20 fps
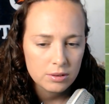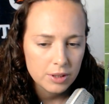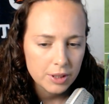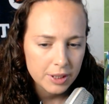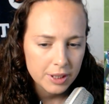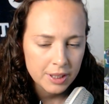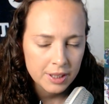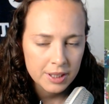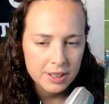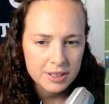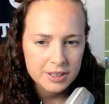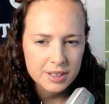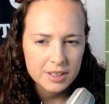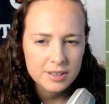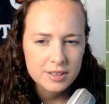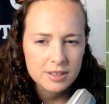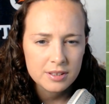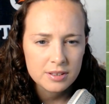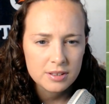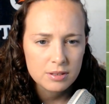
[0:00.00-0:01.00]
in this
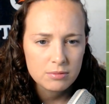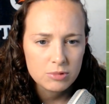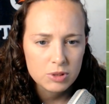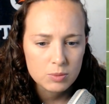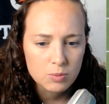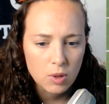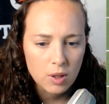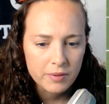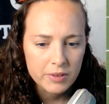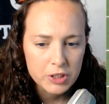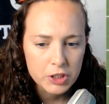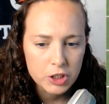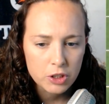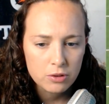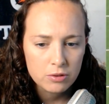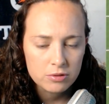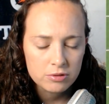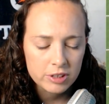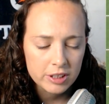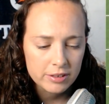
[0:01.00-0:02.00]
instance, it was Marvin
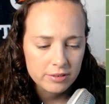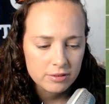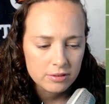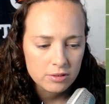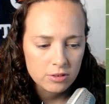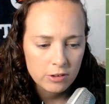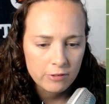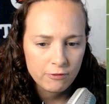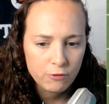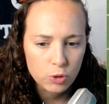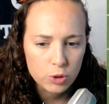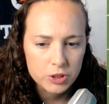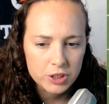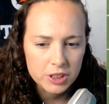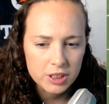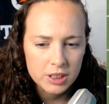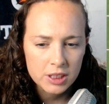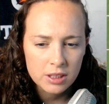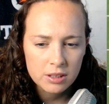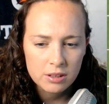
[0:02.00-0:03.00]
Jones, and
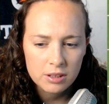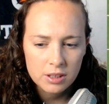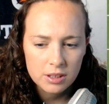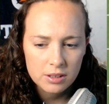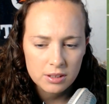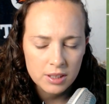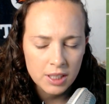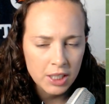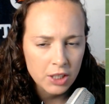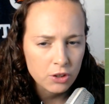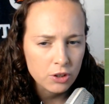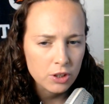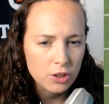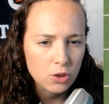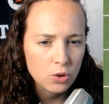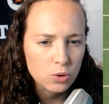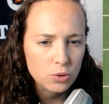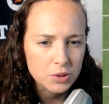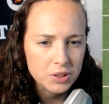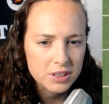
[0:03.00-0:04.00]
unfortunately, he couldn't
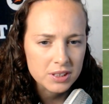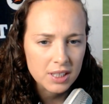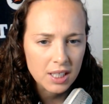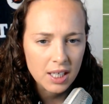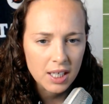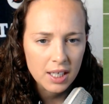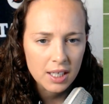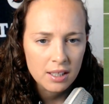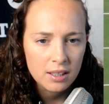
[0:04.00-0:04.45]
hold his guy.